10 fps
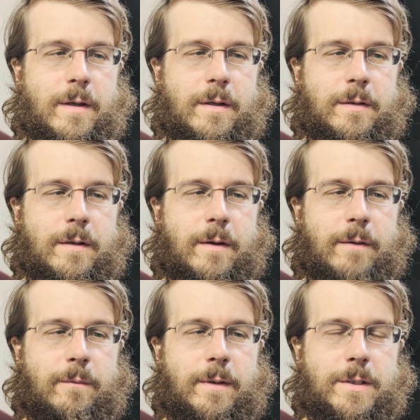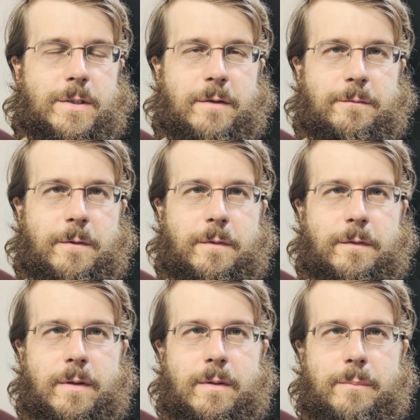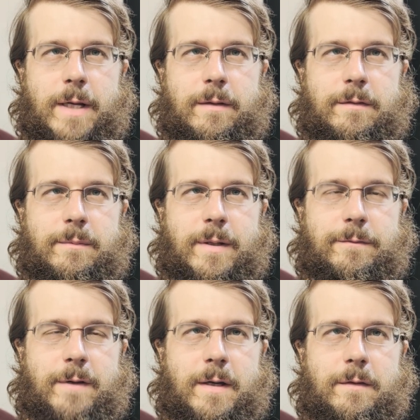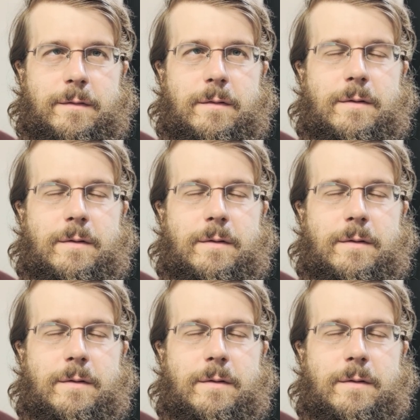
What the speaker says: And I really try to focus on the balance of my fats.